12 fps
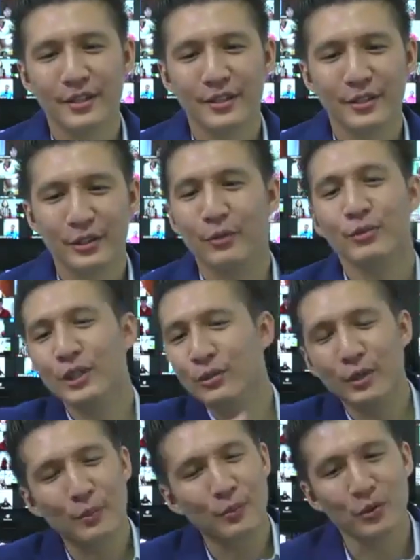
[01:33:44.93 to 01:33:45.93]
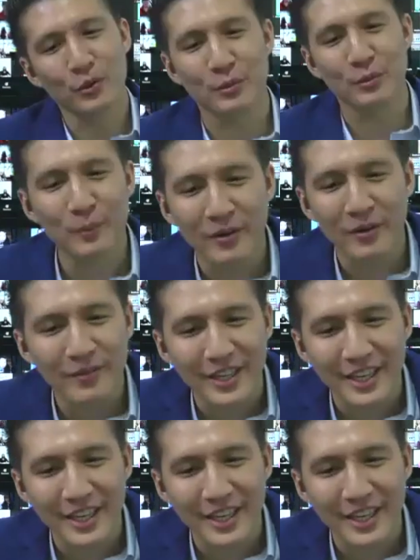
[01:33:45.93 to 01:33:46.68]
Jonji do the Boba.